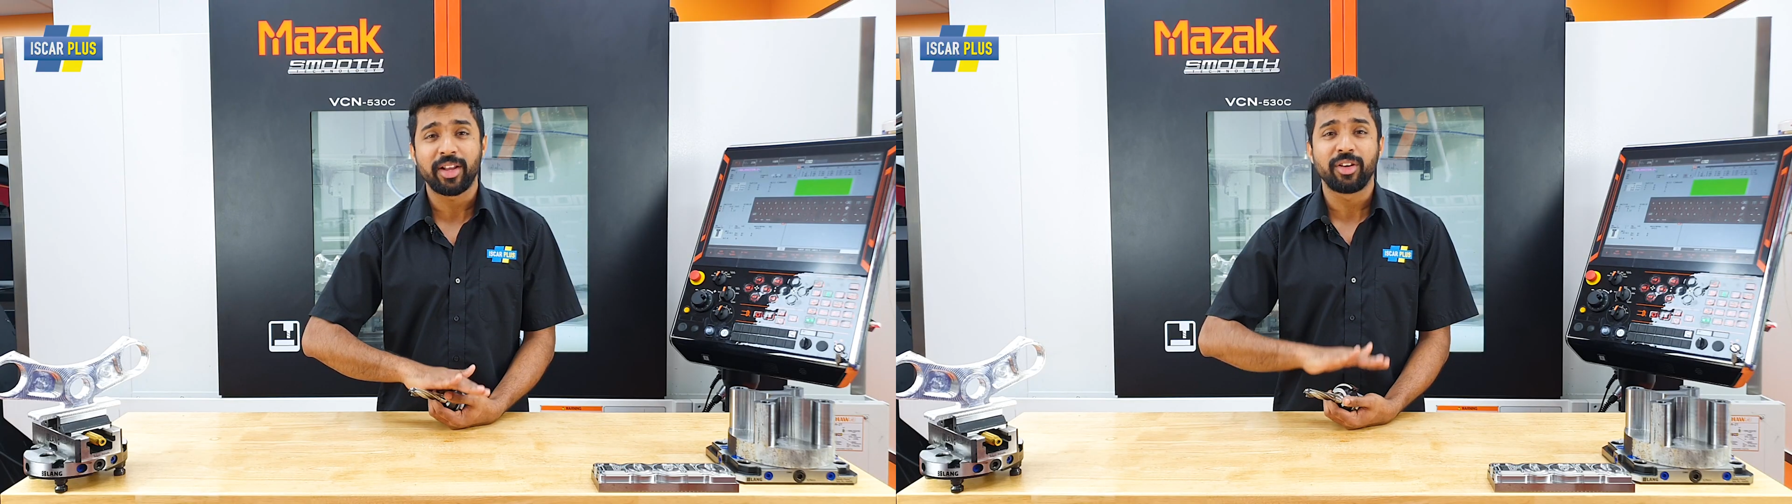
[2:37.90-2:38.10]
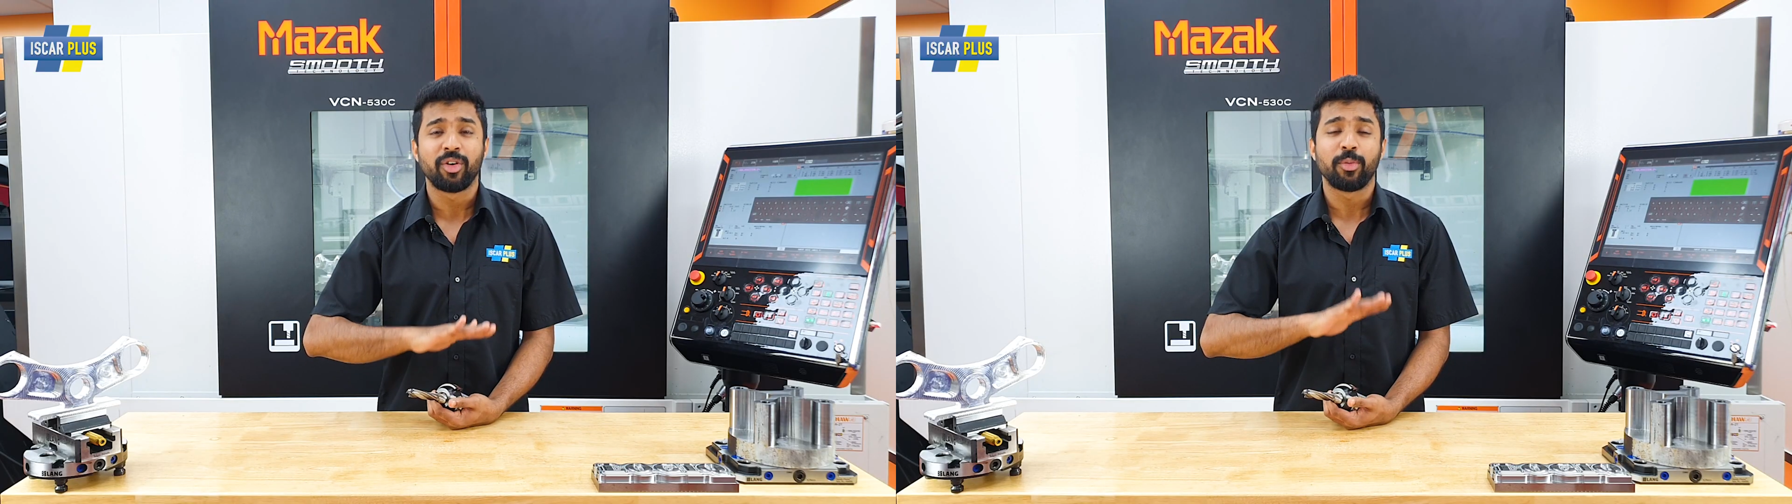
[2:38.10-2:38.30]

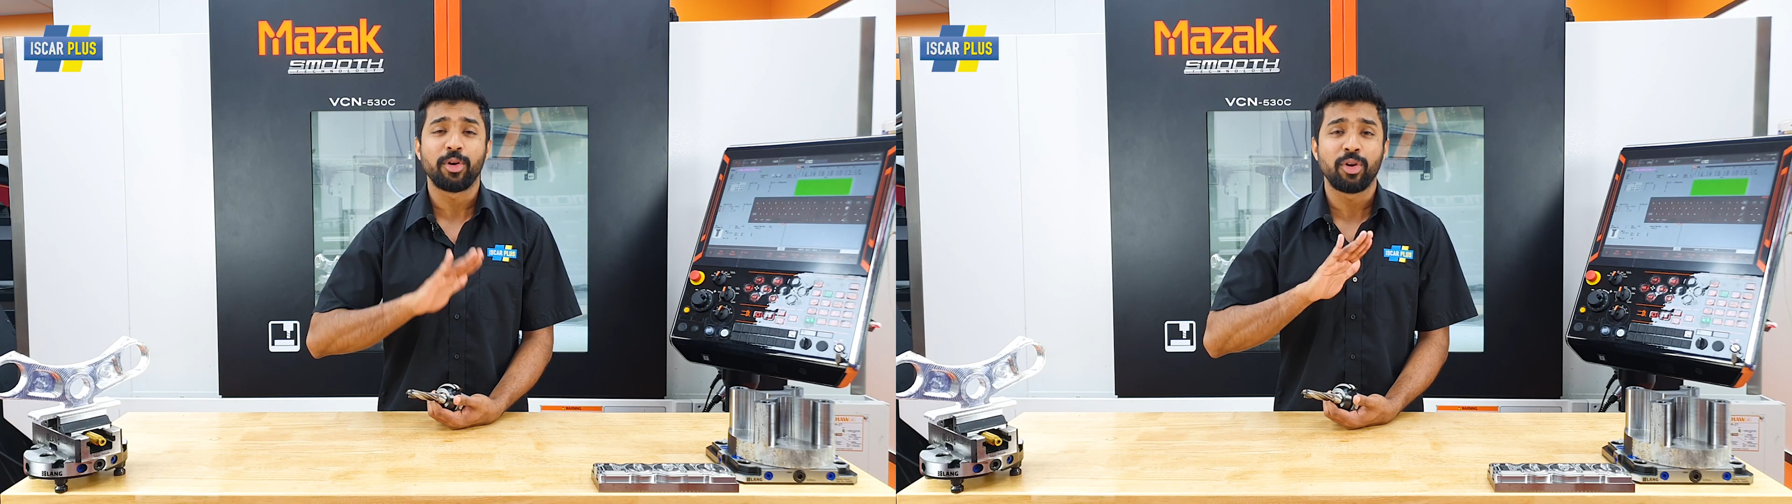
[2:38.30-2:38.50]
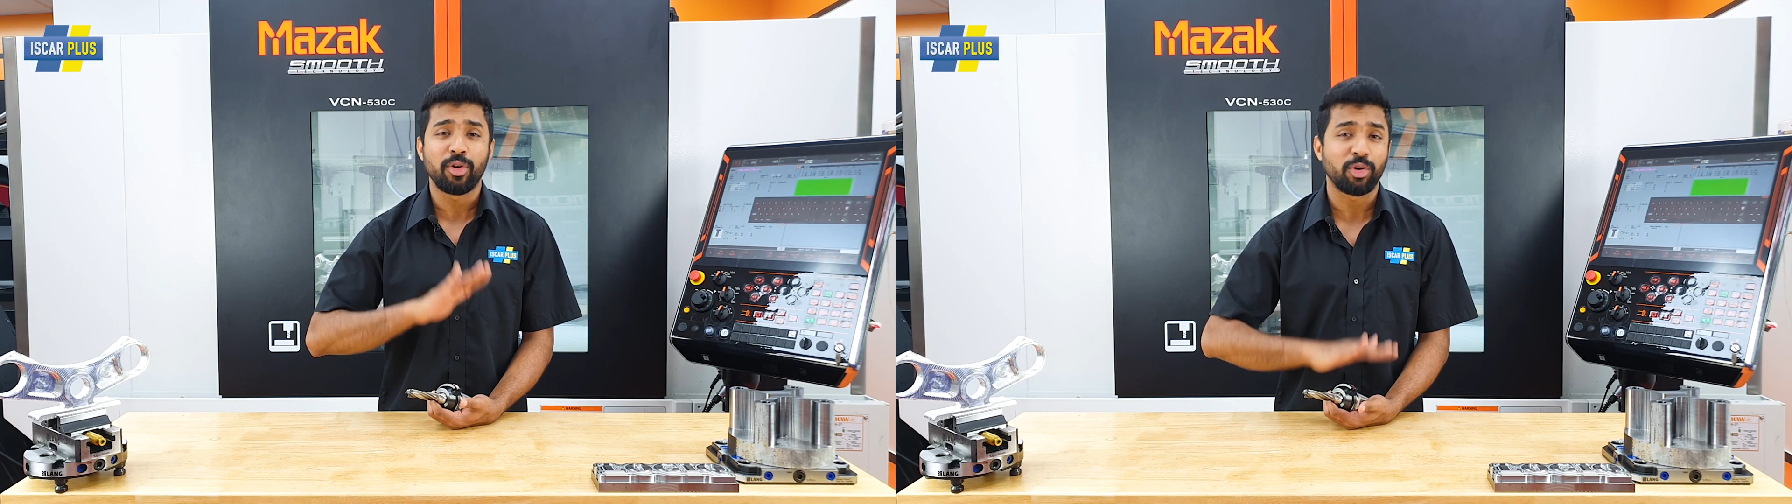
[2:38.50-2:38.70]
and you
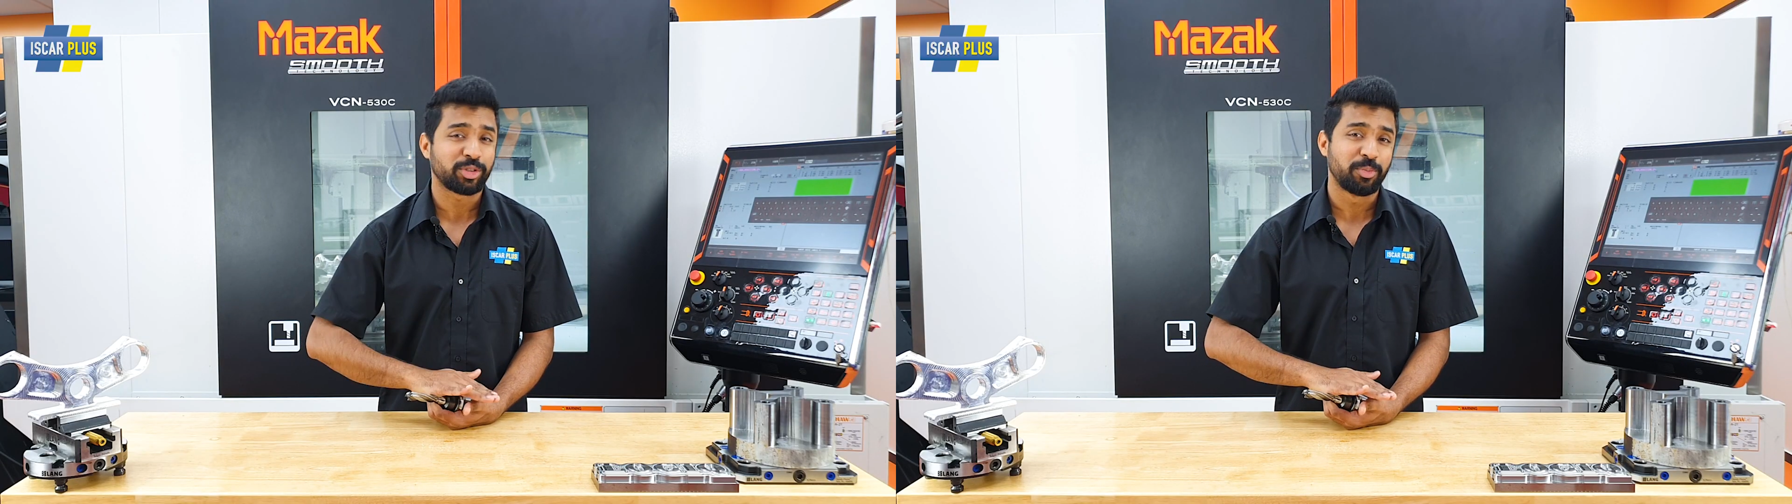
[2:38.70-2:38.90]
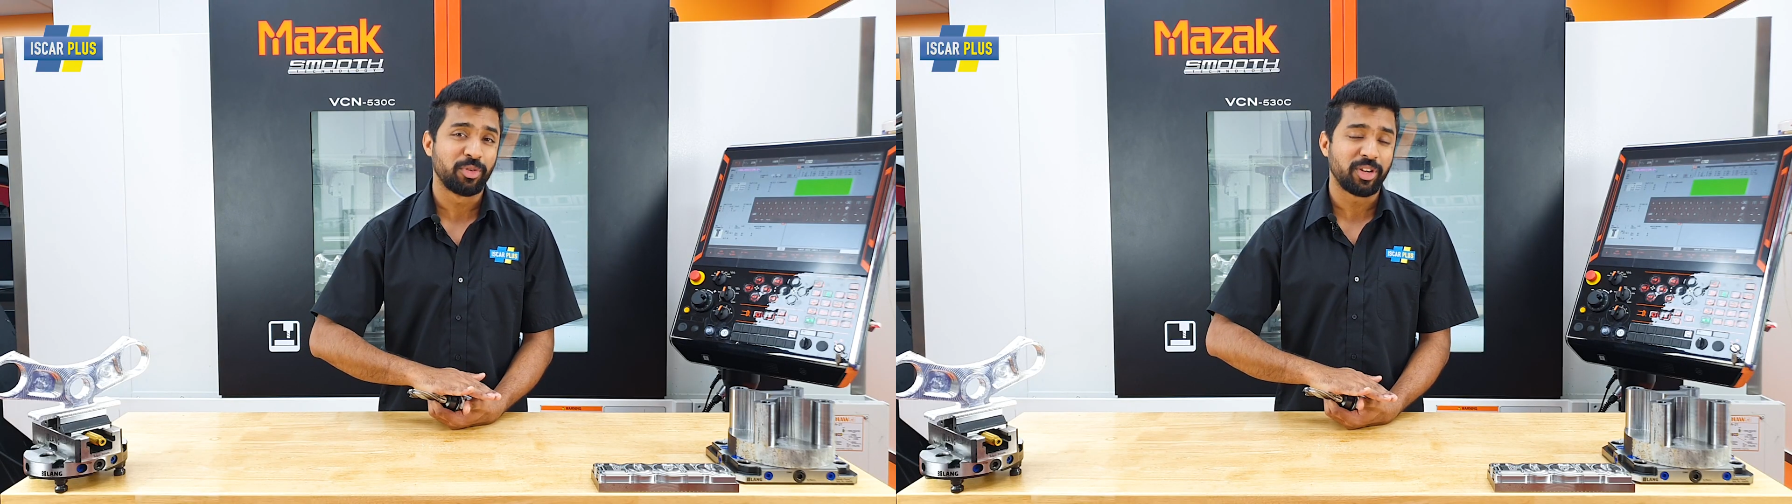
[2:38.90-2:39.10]
got
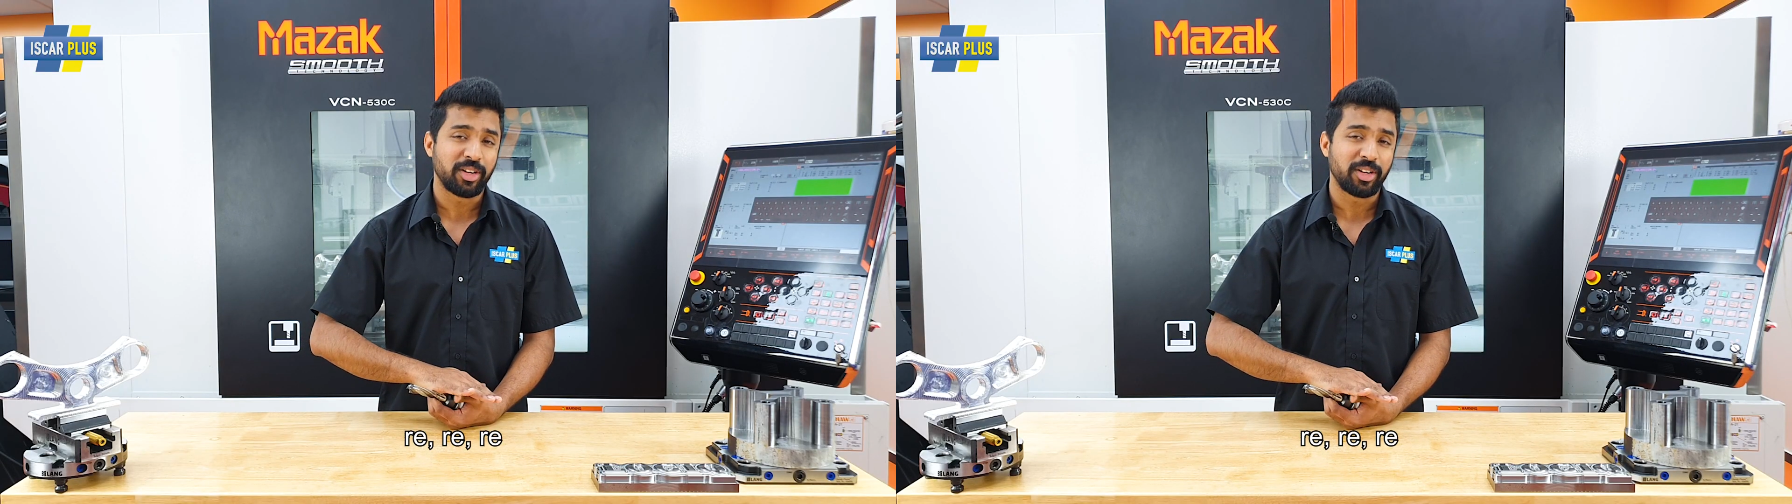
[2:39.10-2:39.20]
lots more